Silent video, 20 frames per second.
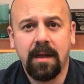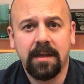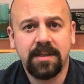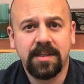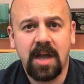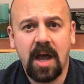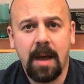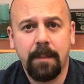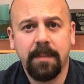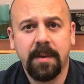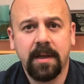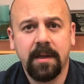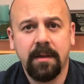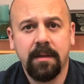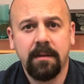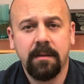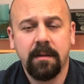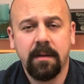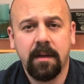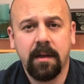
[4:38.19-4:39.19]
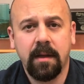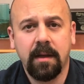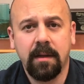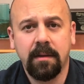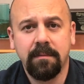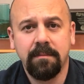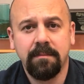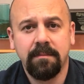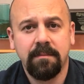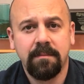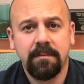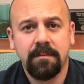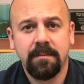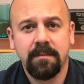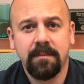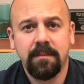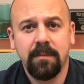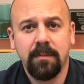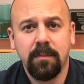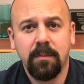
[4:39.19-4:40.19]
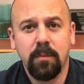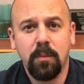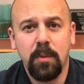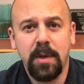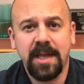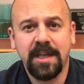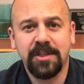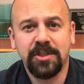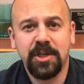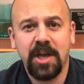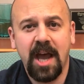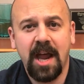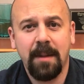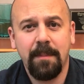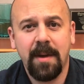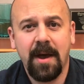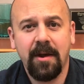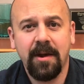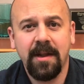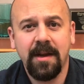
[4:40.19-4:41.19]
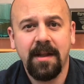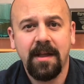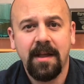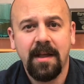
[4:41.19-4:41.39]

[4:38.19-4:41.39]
topic, we can chat about it.